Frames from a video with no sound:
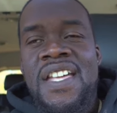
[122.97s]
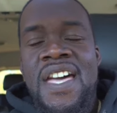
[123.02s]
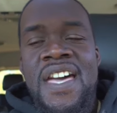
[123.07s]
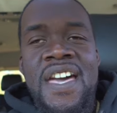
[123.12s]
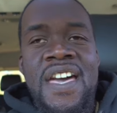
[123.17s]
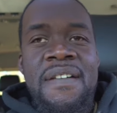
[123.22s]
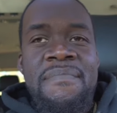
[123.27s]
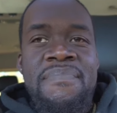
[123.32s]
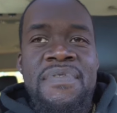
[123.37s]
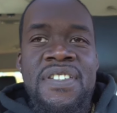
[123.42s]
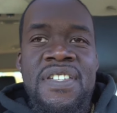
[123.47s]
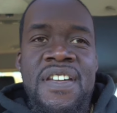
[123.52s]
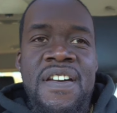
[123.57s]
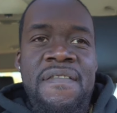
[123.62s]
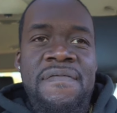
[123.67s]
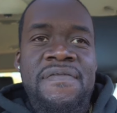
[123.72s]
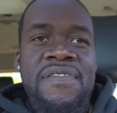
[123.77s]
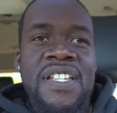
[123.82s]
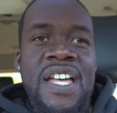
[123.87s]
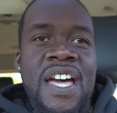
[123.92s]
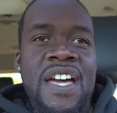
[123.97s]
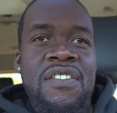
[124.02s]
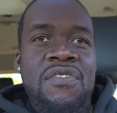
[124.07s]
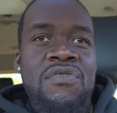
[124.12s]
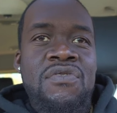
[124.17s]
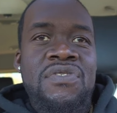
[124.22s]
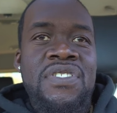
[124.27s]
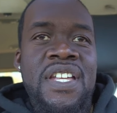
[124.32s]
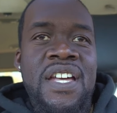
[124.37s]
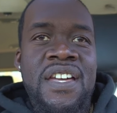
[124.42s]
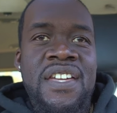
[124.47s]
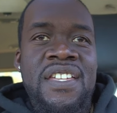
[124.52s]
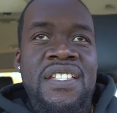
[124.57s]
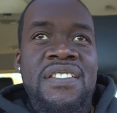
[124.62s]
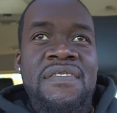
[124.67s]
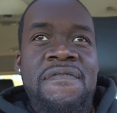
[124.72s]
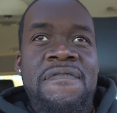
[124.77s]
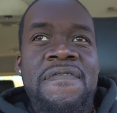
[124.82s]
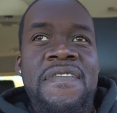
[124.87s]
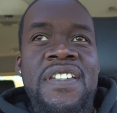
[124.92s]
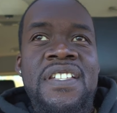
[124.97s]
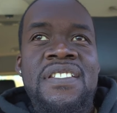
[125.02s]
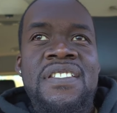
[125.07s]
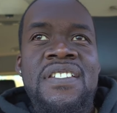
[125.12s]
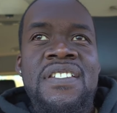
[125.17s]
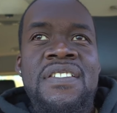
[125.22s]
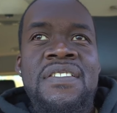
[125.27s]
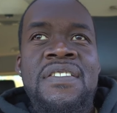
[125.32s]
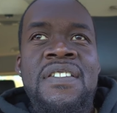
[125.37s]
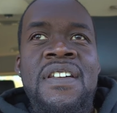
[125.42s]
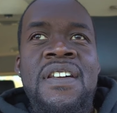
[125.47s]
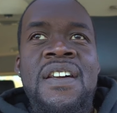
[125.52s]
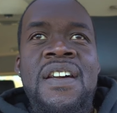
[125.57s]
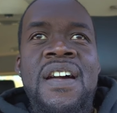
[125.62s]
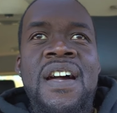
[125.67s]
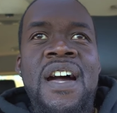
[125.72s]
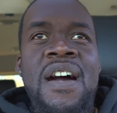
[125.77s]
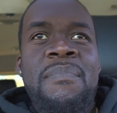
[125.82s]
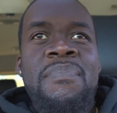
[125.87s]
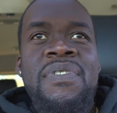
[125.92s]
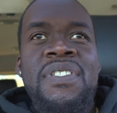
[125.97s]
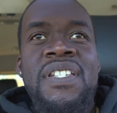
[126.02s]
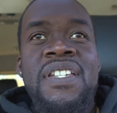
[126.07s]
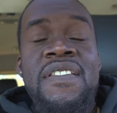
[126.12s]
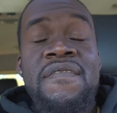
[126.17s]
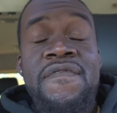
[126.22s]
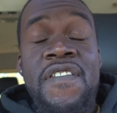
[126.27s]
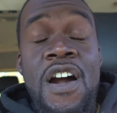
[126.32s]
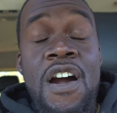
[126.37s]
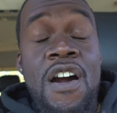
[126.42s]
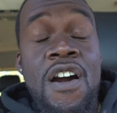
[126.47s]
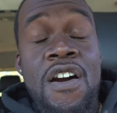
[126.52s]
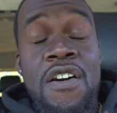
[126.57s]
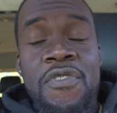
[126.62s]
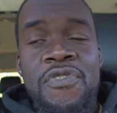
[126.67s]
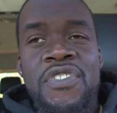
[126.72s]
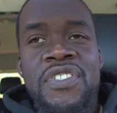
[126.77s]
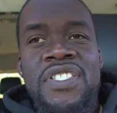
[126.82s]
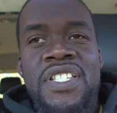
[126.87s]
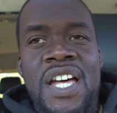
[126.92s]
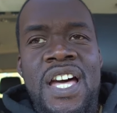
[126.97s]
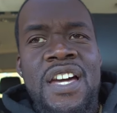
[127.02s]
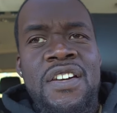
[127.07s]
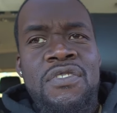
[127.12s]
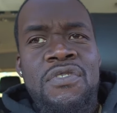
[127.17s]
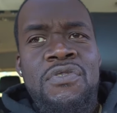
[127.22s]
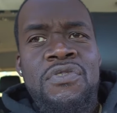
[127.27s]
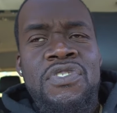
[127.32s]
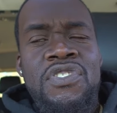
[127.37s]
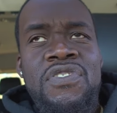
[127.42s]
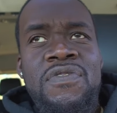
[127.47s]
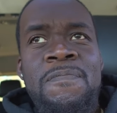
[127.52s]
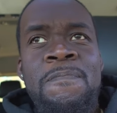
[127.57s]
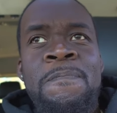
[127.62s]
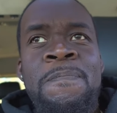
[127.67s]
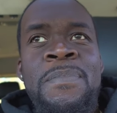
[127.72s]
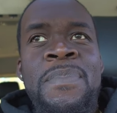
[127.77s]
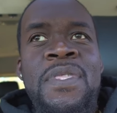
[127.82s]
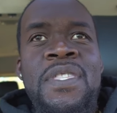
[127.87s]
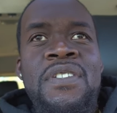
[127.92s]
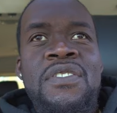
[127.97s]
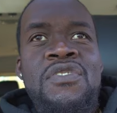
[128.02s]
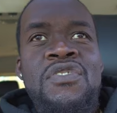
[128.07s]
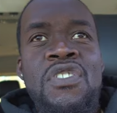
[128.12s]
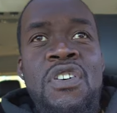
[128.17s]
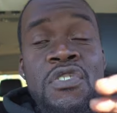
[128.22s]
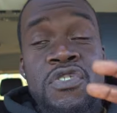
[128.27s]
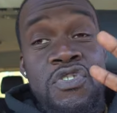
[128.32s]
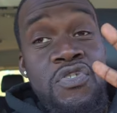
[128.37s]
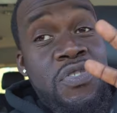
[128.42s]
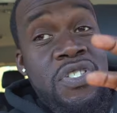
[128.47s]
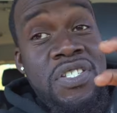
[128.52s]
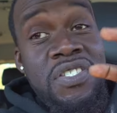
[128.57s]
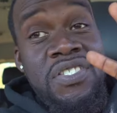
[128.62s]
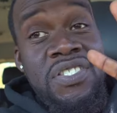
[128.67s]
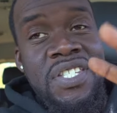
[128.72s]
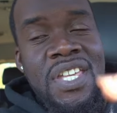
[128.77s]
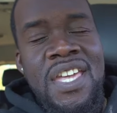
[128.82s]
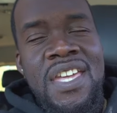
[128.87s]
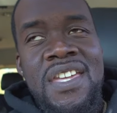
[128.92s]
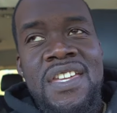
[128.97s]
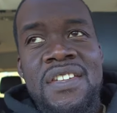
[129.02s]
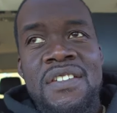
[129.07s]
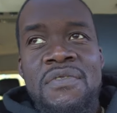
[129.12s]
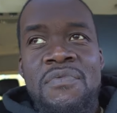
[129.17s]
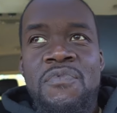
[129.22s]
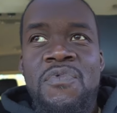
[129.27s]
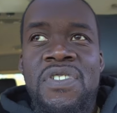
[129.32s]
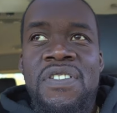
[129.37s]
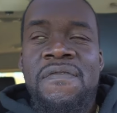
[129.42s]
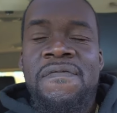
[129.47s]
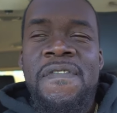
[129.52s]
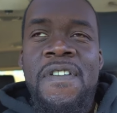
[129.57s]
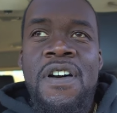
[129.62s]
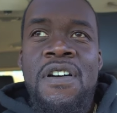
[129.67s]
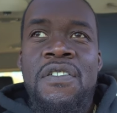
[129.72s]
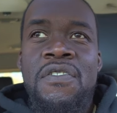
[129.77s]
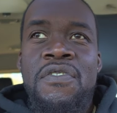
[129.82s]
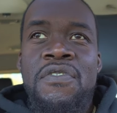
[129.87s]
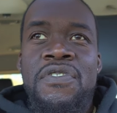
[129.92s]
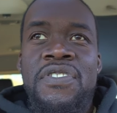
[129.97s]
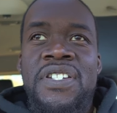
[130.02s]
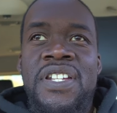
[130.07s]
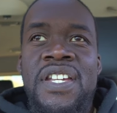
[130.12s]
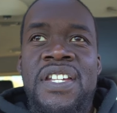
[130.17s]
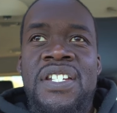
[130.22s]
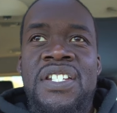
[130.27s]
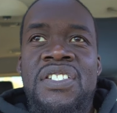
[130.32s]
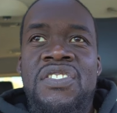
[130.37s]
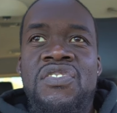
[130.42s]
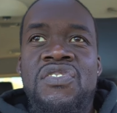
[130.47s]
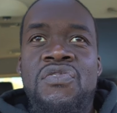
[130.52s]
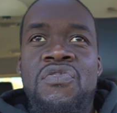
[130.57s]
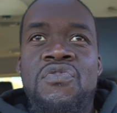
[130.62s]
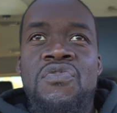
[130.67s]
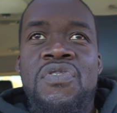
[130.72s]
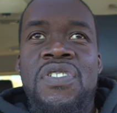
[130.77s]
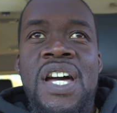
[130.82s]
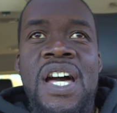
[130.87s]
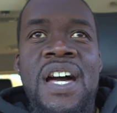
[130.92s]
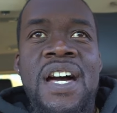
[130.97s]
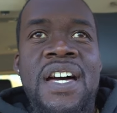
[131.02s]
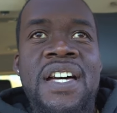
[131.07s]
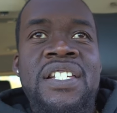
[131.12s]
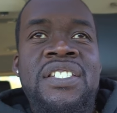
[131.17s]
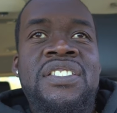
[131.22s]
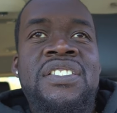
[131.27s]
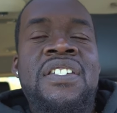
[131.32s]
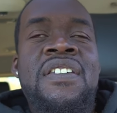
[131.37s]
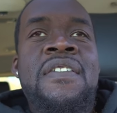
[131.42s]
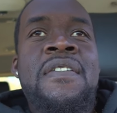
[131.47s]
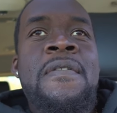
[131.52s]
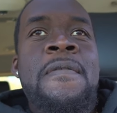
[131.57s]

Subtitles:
the IBF title. Now, he defended, I believe, all the titles, you know, you could say, when he fought Ordanius Ugas,